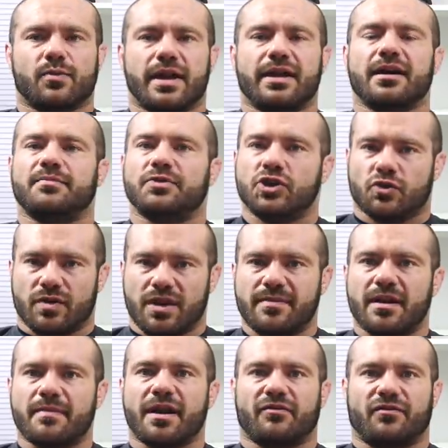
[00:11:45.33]
wake up
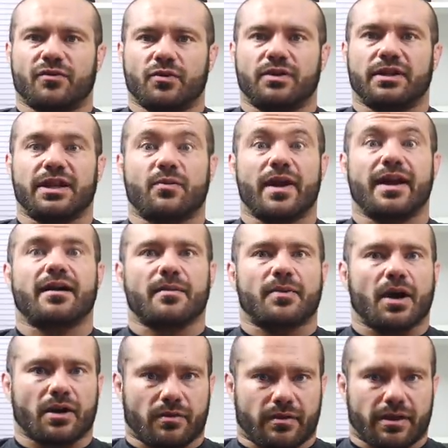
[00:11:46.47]
dreaming about food and they wake up
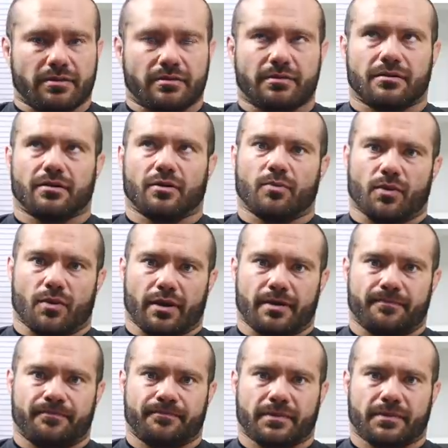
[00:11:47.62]
hungry. Oh boy.